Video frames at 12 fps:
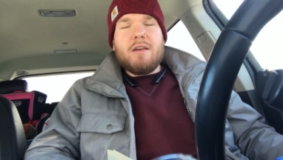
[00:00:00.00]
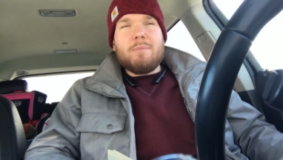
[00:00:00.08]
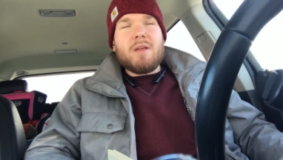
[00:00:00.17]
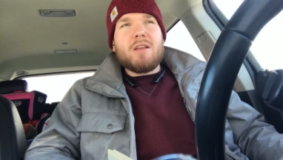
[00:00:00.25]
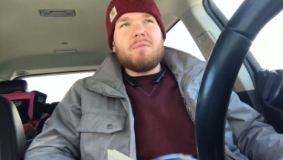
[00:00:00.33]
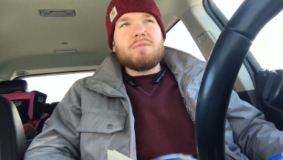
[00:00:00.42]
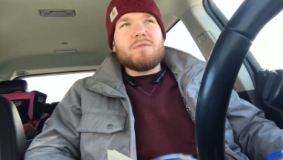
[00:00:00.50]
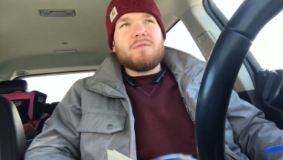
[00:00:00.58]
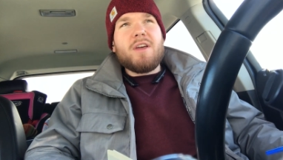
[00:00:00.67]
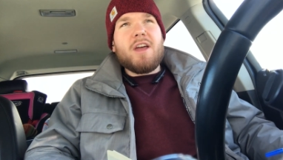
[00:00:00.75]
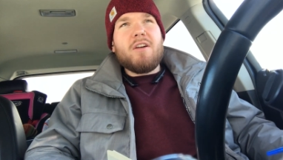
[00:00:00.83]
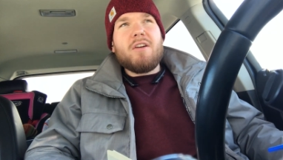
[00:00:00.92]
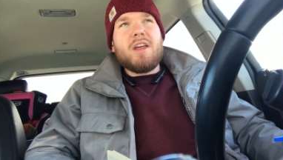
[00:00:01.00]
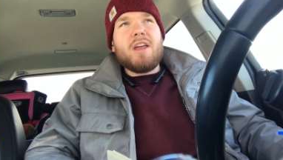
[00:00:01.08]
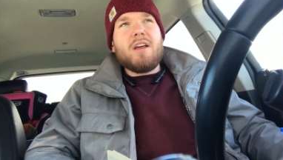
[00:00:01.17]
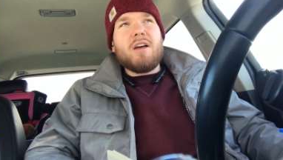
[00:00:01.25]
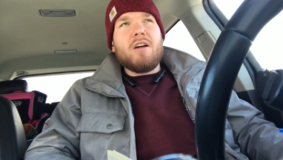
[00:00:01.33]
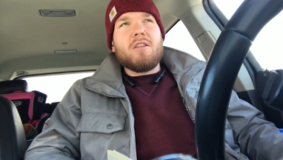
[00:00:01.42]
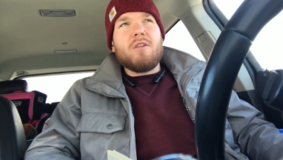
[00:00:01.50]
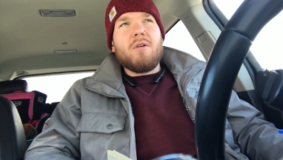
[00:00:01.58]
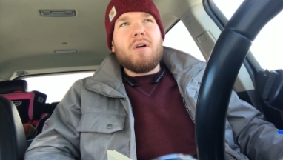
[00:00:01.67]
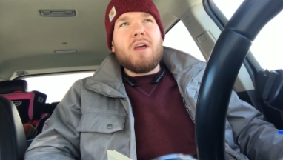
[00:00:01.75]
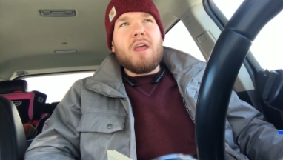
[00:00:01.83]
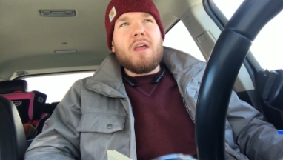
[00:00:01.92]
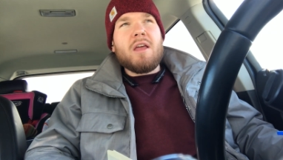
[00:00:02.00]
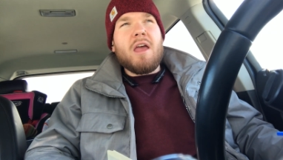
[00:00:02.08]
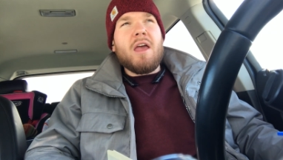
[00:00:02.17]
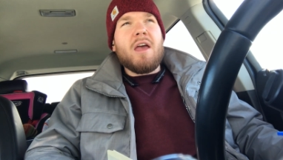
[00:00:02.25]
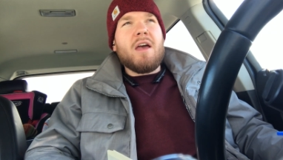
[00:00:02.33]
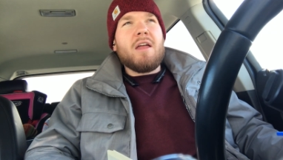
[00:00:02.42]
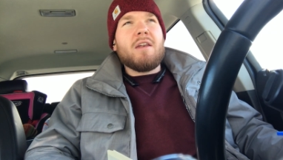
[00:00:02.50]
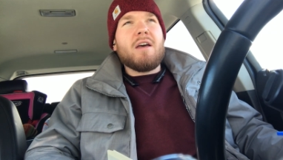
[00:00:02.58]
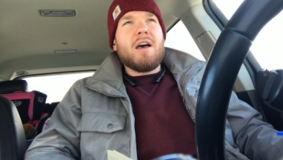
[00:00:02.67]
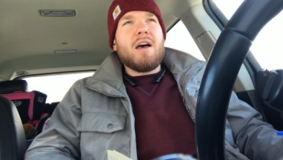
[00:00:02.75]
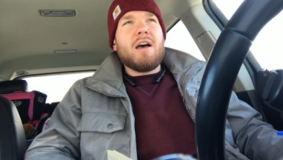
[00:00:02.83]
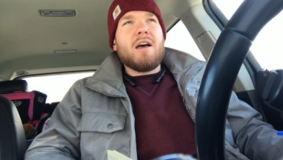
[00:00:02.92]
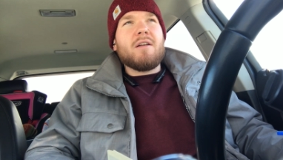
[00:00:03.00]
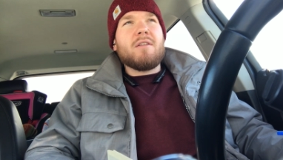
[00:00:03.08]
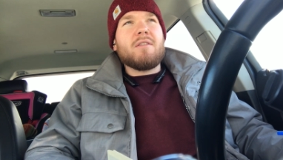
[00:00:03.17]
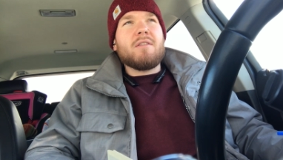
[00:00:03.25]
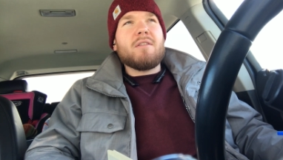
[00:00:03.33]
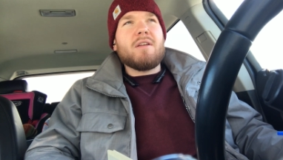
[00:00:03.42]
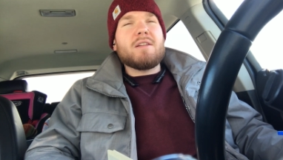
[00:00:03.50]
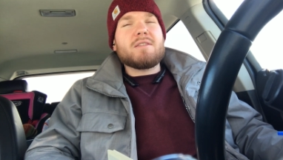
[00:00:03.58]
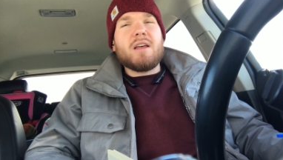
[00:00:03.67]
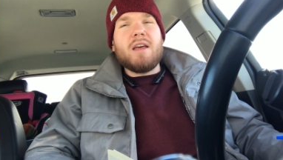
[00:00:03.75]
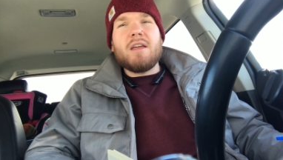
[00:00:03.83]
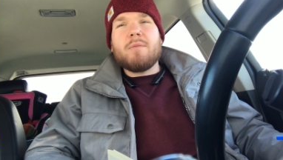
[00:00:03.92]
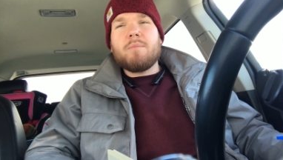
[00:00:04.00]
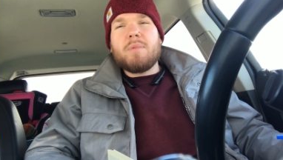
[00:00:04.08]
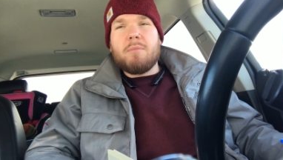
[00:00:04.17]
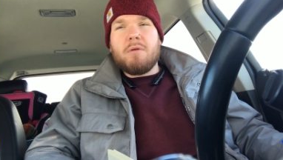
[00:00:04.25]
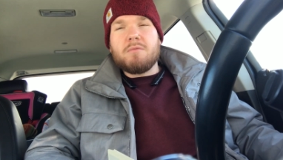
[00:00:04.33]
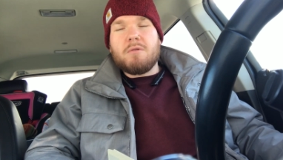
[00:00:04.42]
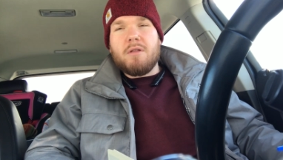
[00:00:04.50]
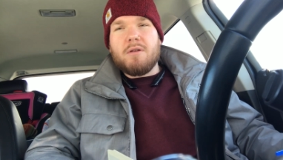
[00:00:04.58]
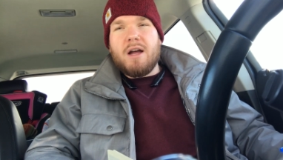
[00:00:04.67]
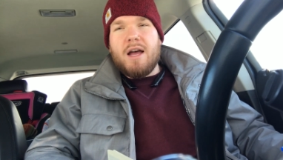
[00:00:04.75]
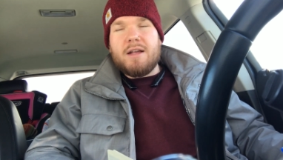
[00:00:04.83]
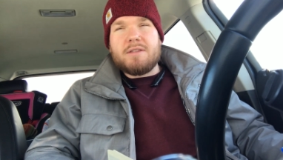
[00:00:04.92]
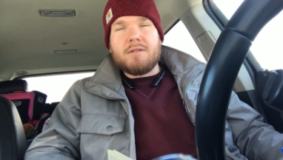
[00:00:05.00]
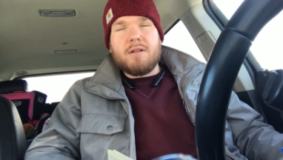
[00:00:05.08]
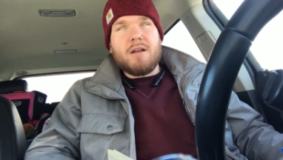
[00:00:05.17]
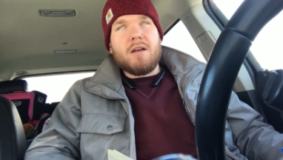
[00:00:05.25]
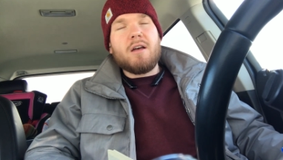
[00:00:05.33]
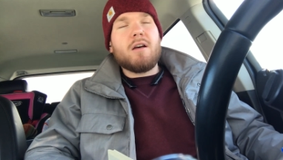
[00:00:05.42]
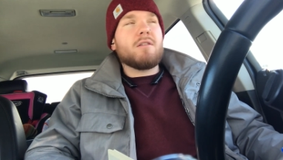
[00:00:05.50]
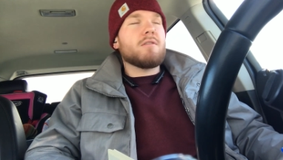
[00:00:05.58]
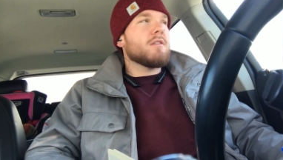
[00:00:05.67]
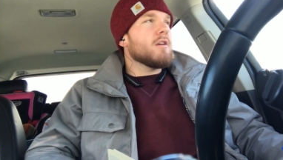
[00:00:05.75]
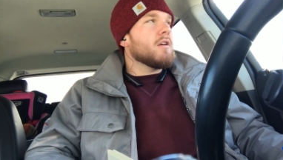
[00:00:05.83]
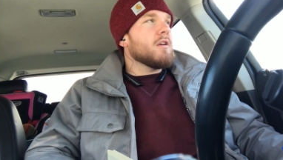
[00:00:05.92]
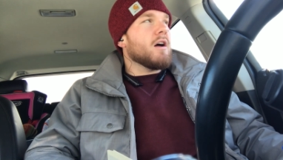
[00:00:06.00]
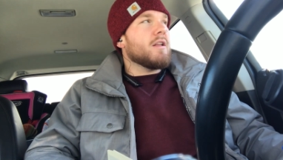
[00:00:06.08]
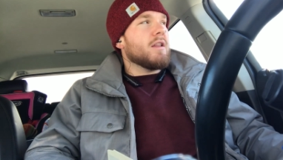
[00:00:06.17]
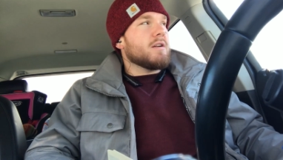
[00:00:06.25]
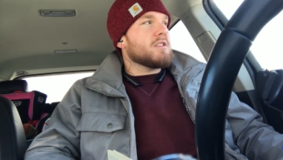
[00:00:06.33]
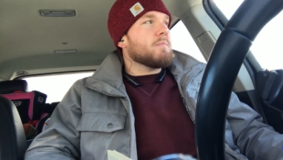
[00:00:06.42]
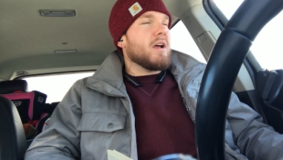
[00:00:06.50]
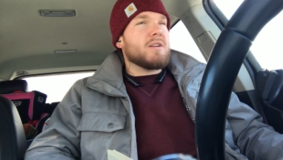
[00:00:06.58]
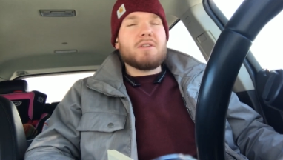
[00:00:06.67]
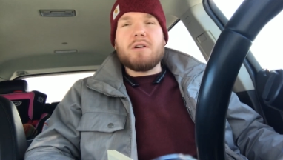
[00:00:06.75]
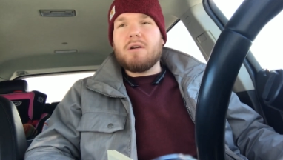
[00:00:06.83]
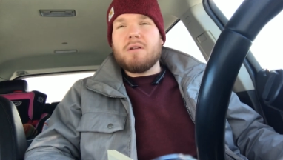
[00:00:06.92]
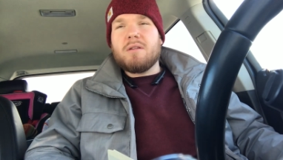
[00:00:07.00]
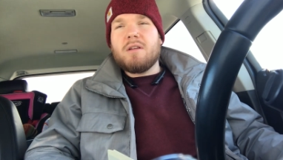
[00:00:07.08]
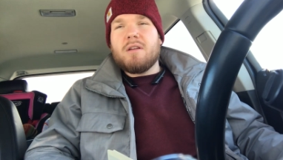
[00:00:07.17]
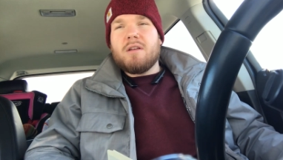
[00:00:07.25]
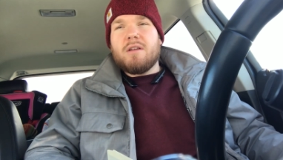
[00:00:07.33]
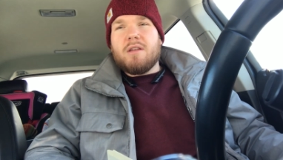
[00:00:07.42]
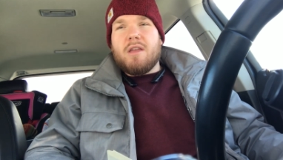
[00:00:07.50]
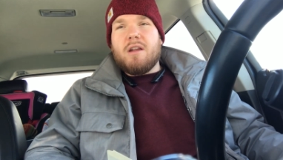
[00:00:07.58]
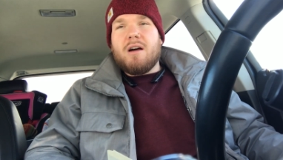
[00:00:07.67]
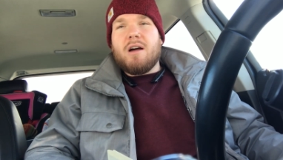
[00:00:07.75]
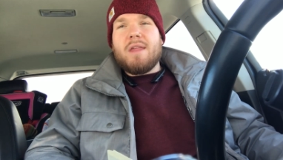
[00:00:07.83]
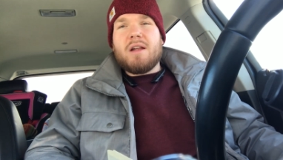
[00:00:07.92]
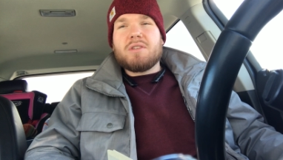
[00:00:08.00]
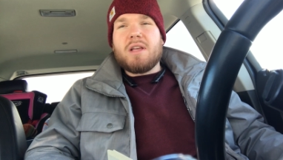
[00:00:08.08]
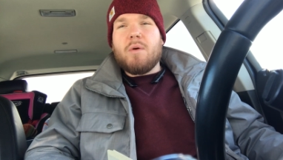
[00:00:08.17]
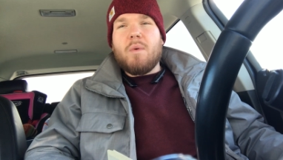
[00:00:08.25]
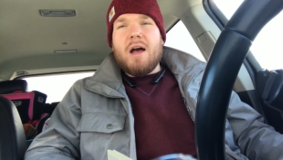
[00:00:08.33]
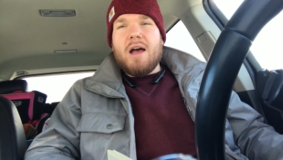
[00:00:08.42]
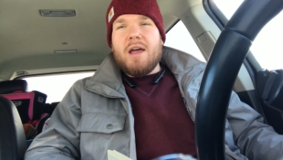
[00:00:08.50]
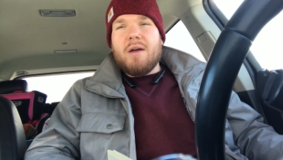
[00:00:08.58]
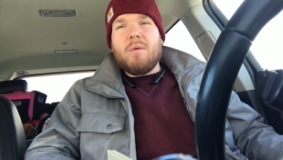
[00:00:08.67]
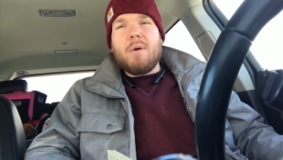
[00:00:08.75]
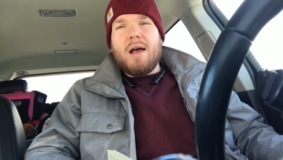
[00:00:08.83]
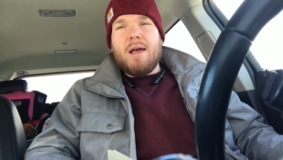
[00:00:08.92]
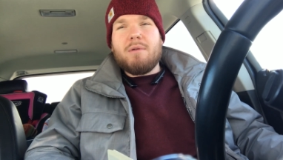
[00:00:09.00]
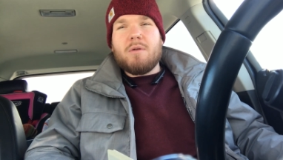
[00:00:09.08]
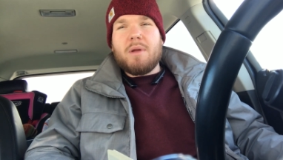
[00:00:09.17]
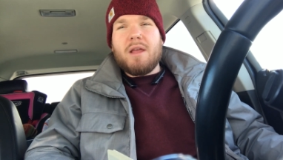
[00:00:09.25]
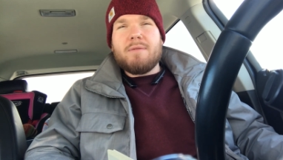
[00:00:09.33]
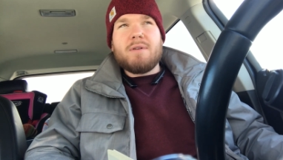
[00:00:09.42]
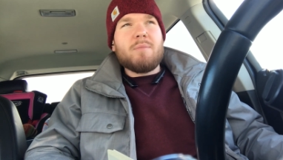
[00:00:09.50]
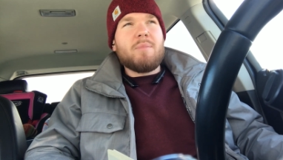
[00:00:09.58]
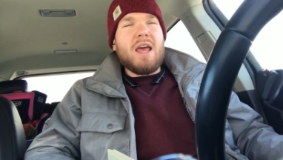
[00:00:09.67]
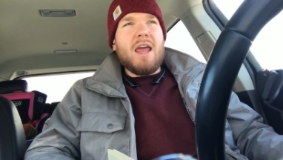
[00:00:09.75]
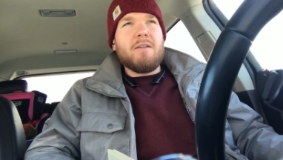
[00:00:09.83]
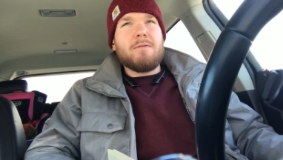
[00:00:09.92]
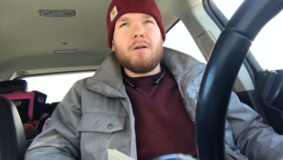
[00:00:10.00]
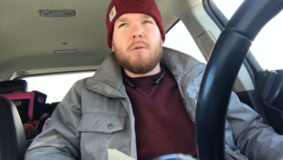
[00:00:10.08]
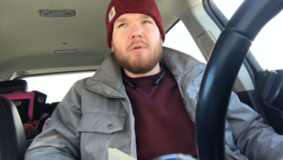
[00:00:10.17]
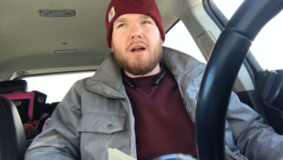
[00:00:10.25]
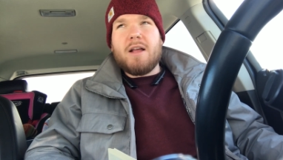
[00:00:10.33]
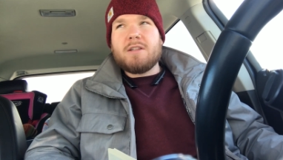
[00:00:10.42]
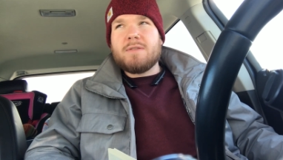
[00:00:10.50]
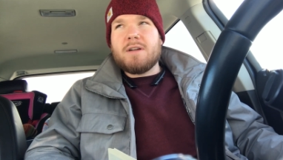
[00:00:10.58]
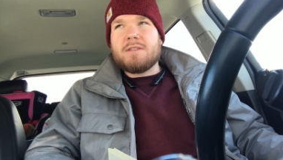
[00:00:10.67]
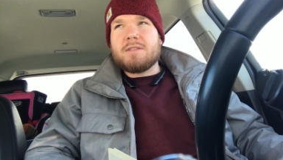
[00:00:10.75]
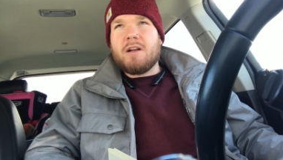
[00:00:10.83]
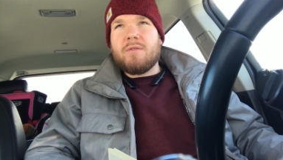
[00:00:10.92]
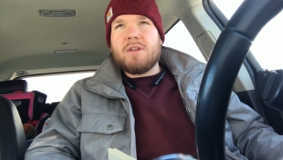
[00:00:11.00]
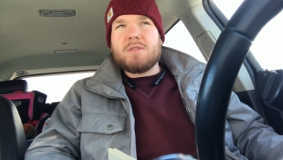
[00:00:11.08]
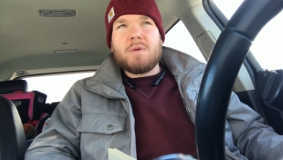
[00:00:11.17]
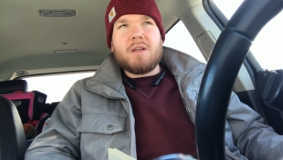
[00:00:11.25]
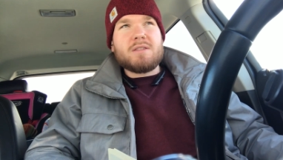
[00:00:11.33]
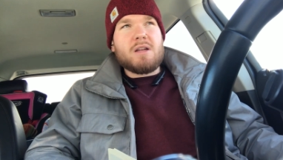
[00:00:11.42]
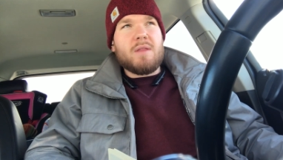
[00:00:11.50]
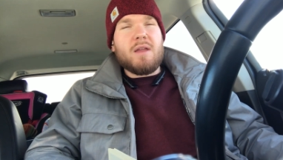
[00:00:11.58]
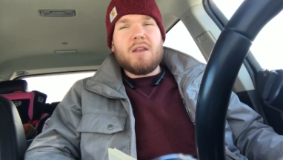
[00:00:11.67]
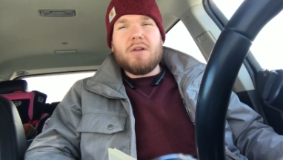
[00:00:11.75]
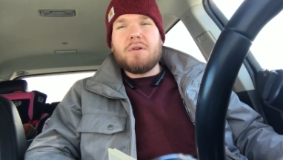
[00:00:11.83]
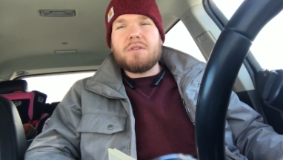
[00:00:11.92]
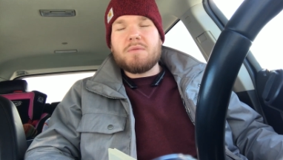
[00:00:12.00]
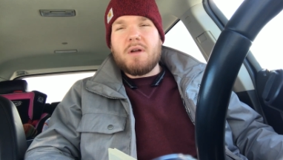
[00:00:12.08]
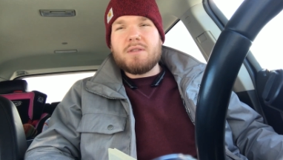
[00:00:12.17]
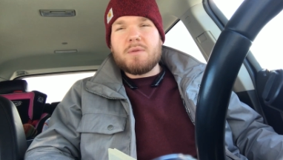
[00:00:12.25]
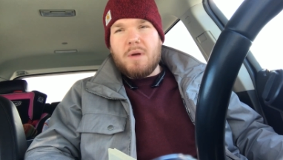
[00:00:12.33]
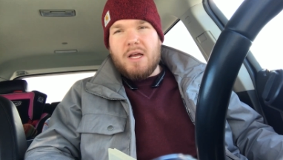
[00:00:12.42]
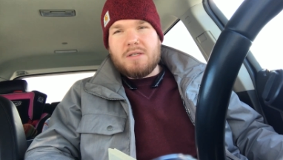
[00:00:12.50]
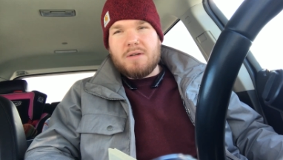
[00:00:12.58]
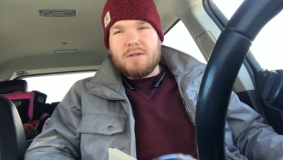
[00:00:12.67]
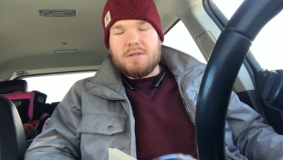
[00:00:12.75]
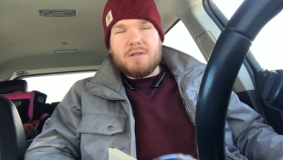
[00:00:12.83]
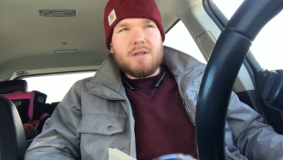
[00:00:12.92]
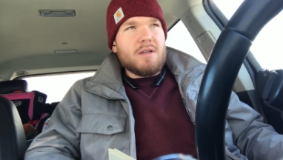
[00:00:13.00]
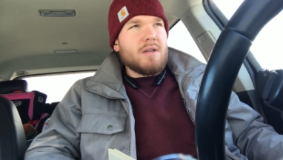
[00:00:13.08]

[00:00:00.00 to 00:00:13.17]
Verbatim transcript: it becomes very annoying, and uh, it's like people roll their eyes. They're like, "Oh, another special," you know. And then it's like, "Why? Why would we even pay full price for a service? Because all they do is run specials."